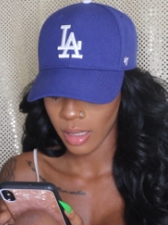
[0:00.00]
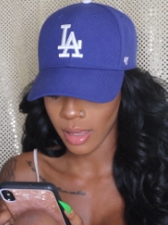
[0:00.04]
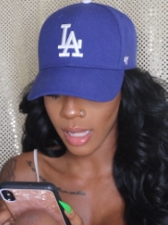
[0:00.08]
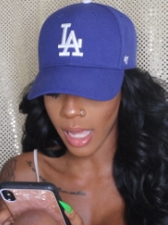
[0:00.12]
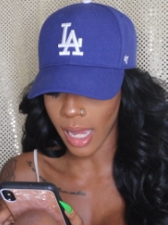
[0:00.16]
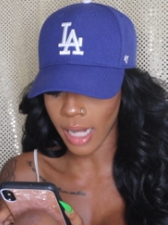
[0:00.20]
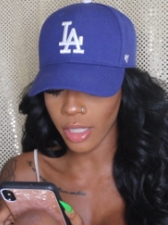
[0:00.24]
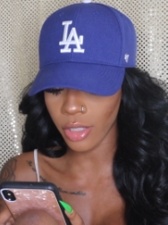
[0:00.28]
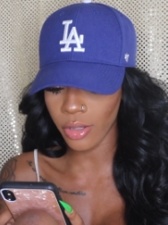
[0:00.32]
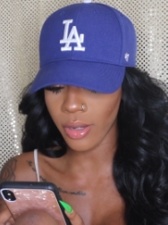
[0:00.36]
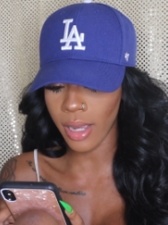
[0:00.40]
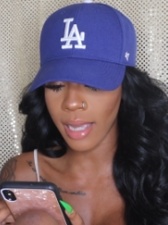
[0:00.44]
a
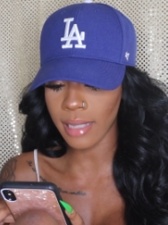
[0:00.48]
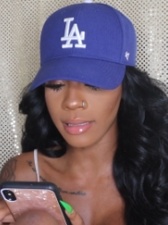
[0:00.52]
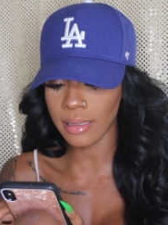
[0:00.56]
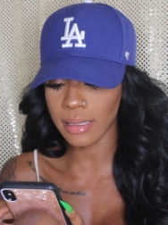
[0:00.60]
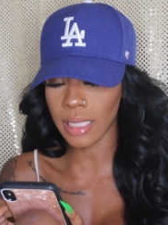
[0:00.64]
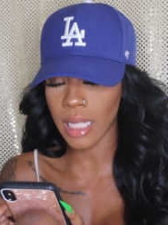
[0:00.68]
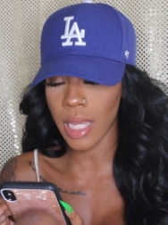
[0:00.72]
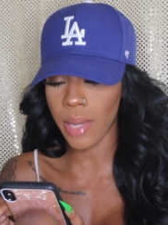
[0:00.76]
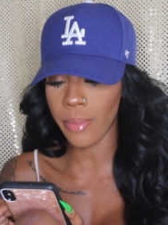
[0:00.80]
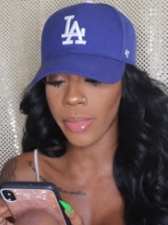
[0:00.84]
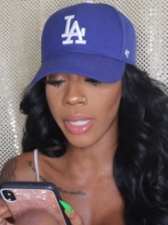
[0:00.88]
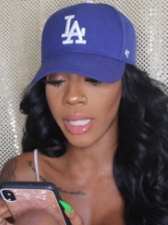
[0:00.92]
lot of you guys
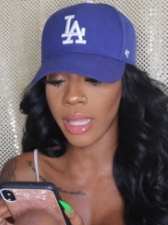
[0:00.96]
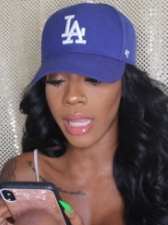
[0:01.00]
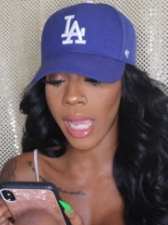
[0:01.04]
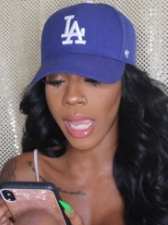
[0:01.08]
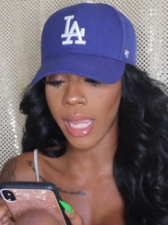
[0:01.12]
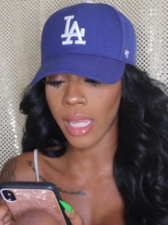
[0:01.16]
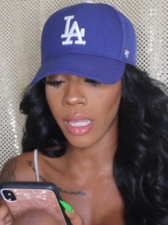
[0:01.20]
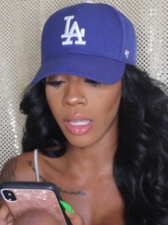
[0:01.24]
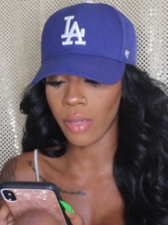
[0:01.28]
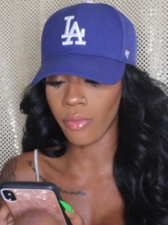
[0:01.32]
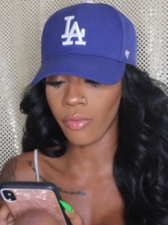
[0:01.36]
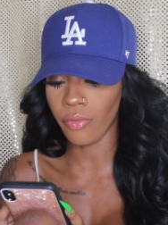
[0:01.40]
sent me
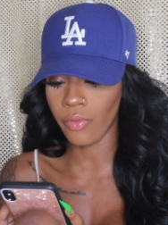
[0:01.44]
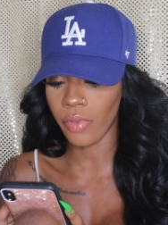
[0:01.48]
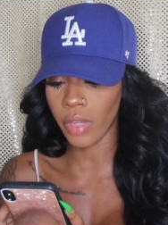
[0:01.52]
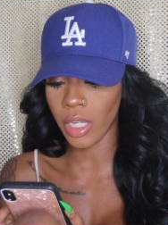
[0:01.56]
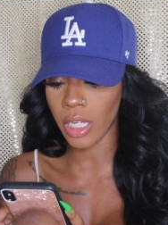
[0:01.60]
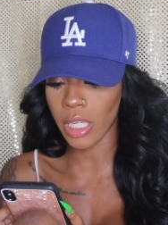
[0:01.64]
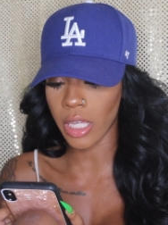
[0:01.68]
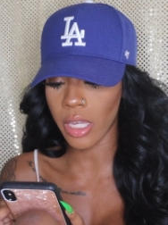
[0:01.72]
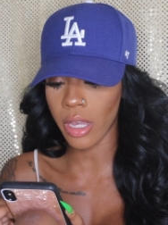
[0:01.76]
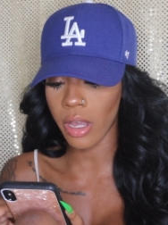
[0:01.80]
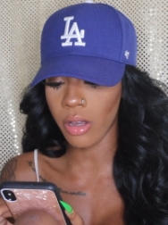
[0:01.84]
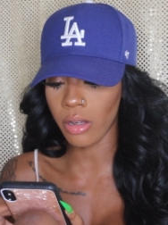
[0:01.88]
like
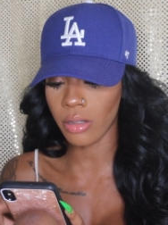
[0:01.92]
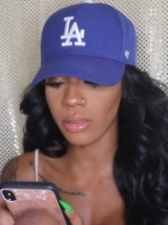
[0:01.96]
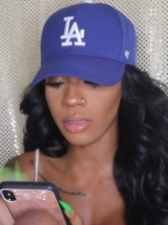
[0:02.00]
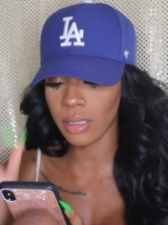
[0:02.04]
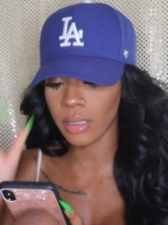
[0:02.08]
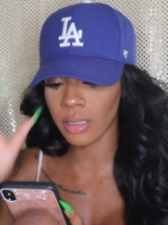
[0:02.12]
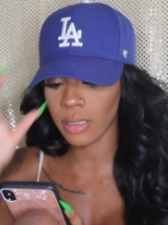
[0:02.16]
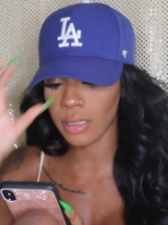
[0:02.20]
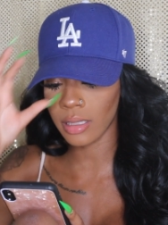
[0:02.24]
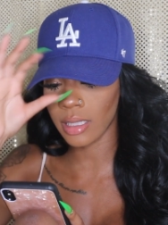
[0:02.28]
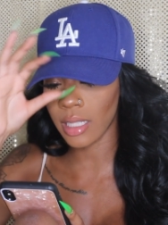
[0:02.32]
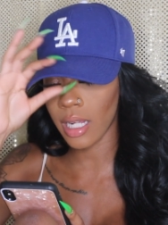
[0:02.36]
videos
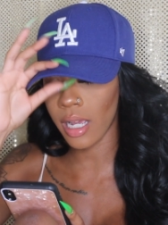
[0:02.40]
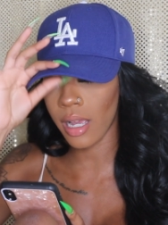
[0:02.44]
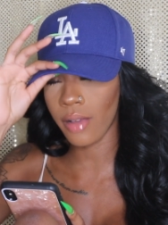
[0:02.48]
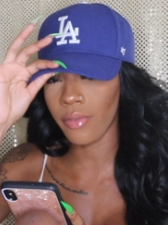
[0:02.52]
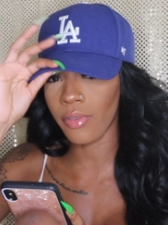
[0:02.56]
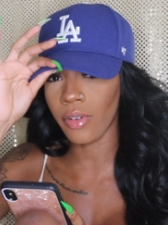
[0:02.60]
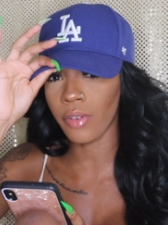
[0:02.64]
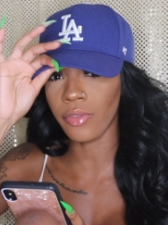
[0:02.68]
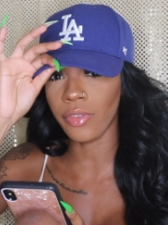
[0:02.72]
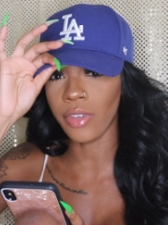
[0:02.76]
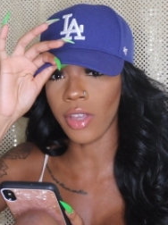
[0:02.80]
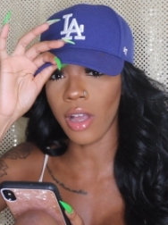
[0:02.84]
and
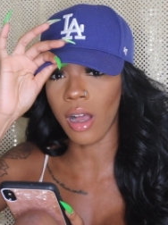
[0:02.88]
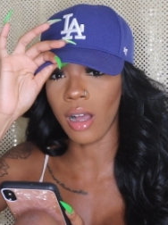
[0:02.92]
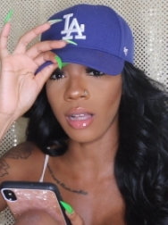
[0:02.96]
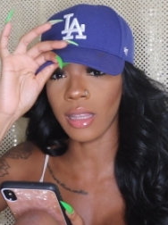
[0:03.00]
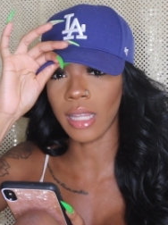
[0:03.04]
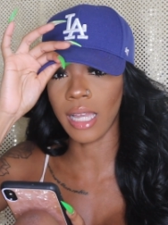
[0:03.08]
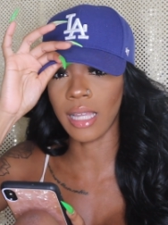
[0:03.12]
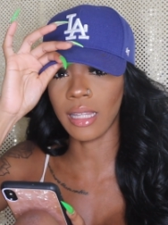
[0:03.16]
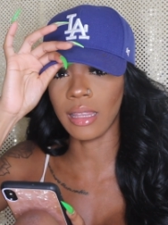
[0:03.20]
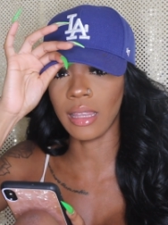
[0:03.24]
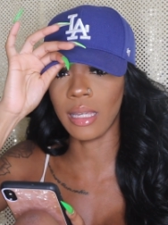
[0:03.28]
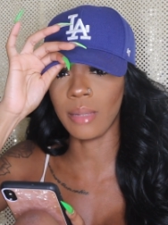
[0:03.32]
stuff of y'all
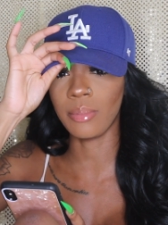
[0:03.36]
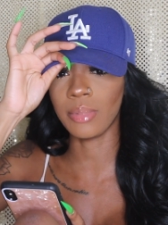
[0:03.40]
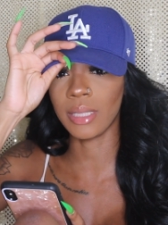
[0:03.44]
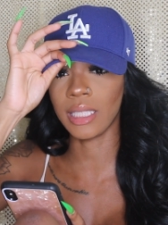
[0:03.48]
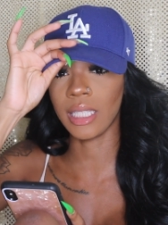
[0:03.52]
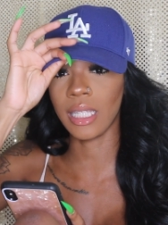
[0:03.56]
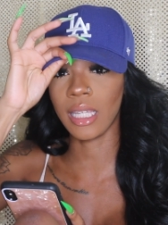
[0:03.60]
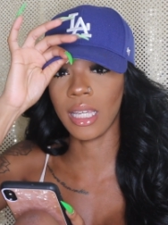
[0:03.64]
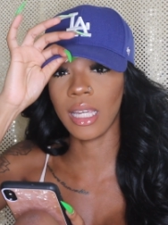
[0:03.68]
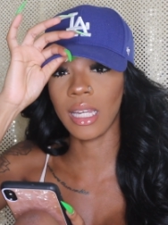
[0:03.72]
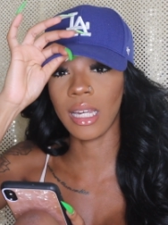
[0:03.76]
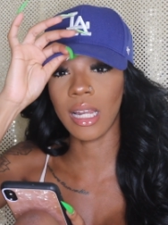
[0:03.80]
like lip
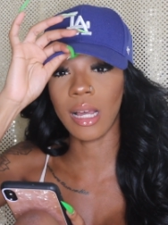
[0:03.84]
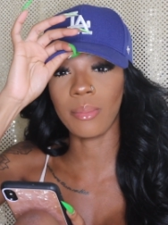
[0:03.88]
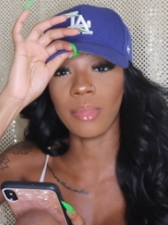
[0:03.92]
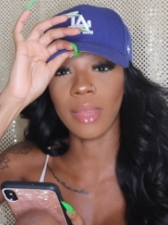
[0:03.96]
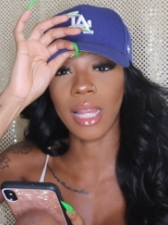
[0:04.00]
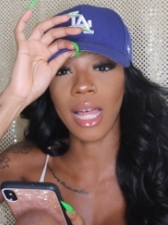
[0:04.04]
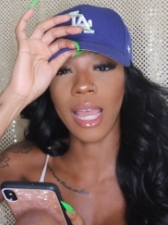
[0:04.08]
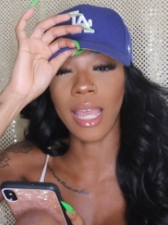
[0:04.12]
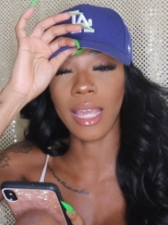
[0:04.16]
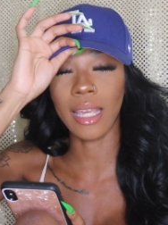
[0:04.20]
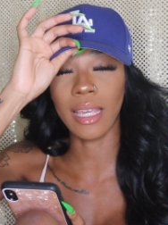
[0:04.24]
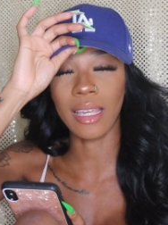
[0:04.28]
singing. I'm
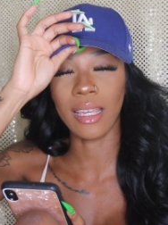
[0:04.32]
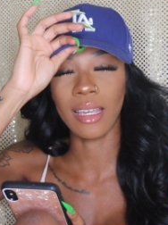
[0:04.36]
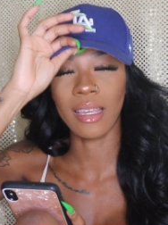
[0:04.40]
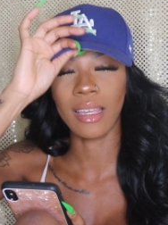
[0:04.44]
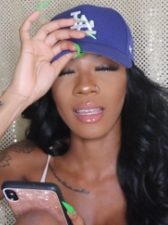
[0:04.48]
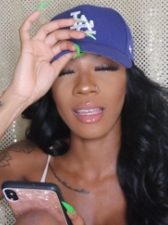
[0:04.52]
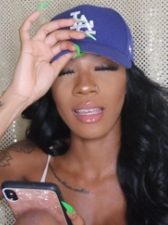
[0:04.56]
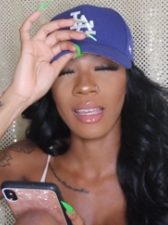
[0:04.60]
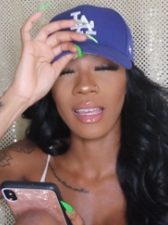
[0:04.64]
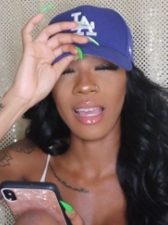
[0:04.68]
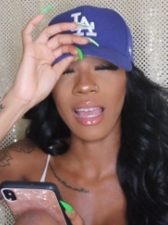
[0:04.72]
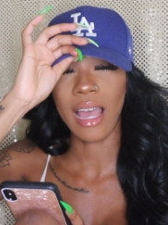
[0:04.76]
like,
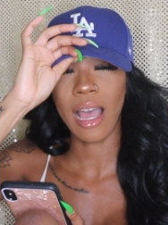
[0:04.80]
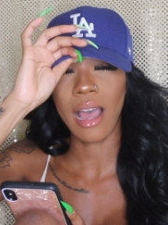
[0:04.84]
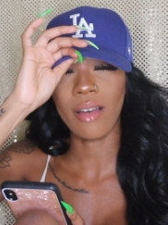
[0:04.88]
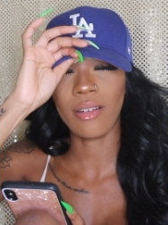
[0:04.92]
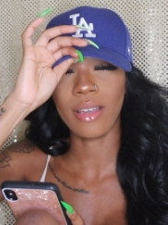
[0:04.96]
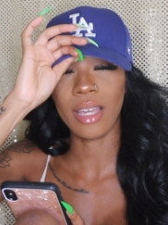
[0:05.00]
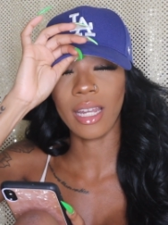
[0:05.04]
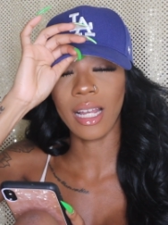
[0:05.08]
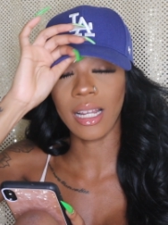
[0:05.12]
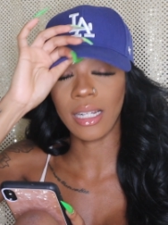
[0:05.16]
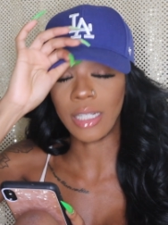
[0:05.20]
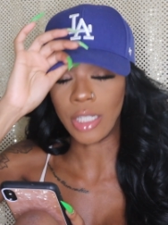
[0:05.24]
how
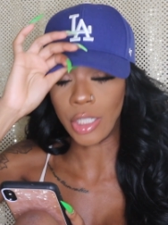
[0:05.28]
can I